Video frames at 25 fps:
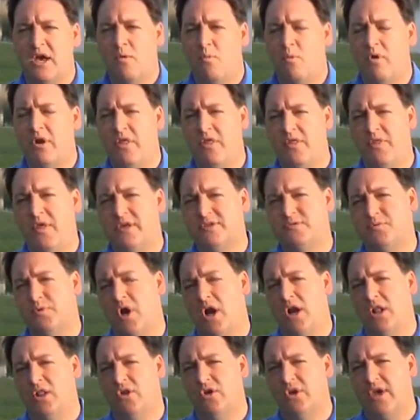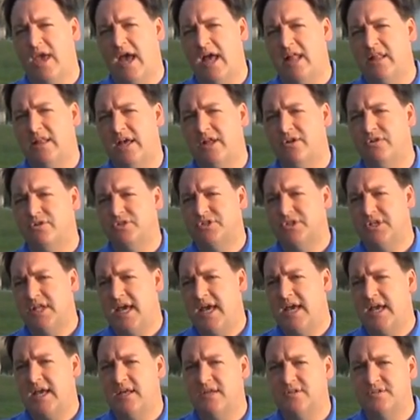One of the things we're going to look at later
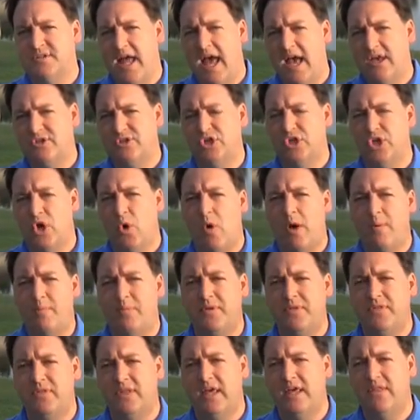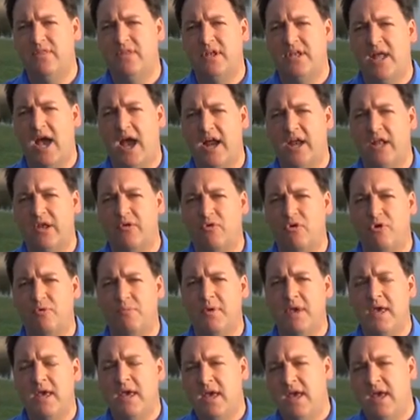today is to actually go up in the dining room